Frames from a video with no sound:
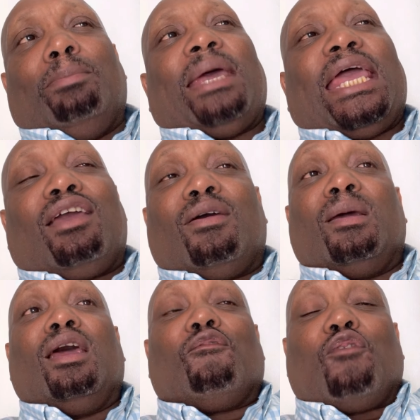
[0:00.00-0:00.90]
make
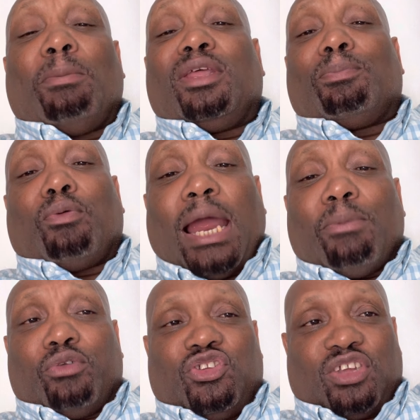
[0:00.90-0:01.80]
from this
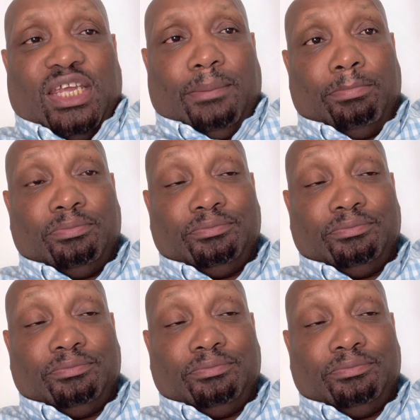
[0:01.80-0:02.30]
bribery scheme?